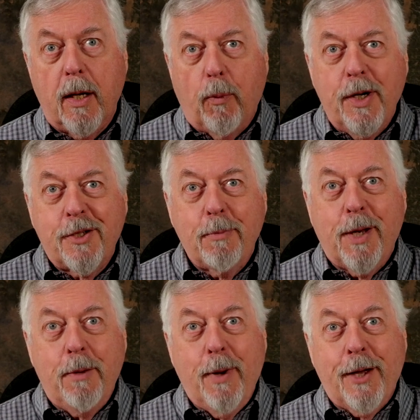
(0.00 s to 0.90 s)
waste of
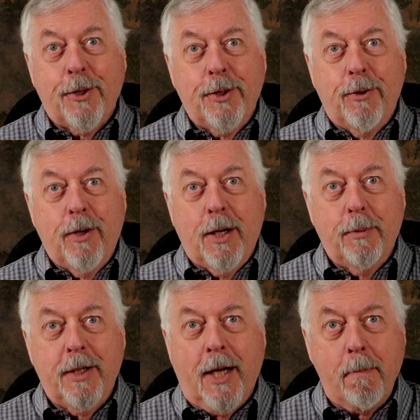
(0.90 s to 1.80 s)
money buying a good rod,
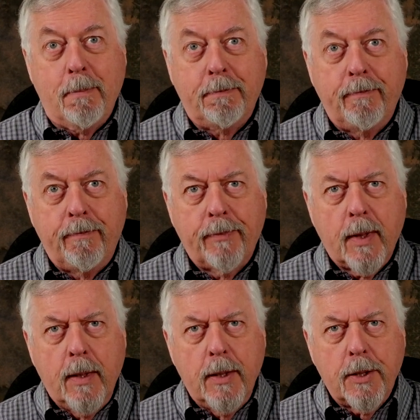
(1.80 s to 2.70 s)
wouldn't it?
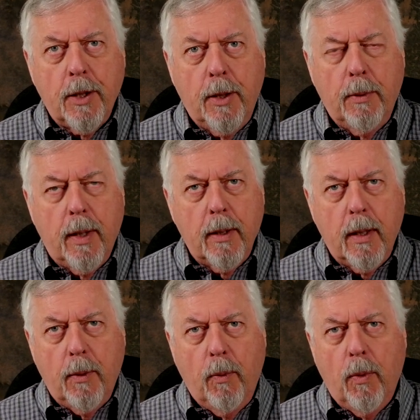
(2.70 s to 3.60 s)
So
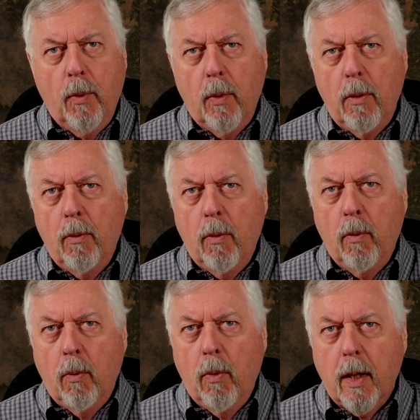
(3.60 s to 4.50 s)

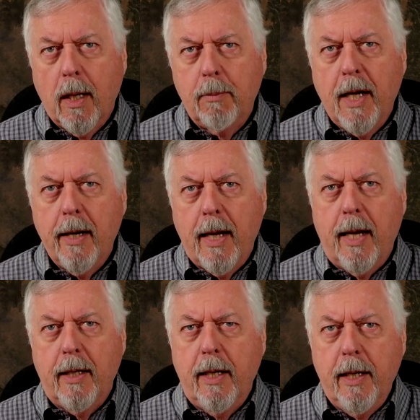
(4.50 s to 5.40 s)
what I'm getting
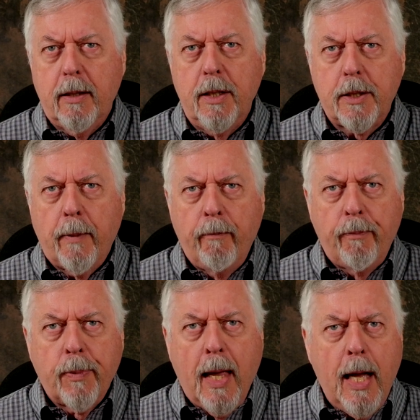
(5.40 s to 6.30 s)
out of here is,
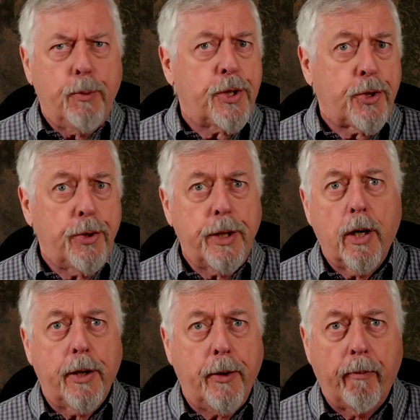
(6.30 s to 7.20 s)
how discerning
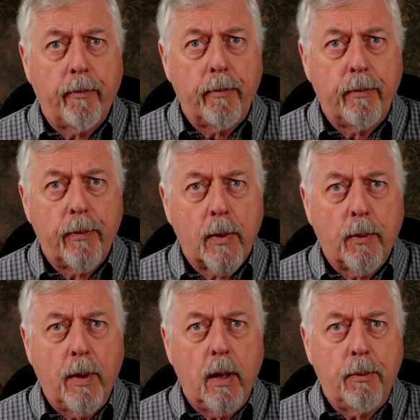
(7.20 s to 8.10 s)
are you
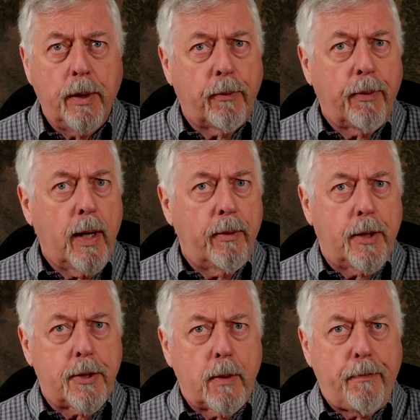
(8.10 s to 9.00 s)
with your fly
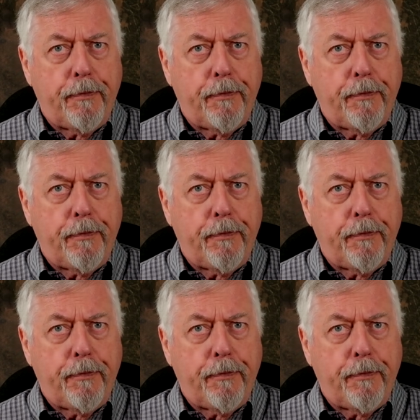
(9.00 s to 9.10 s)
rods?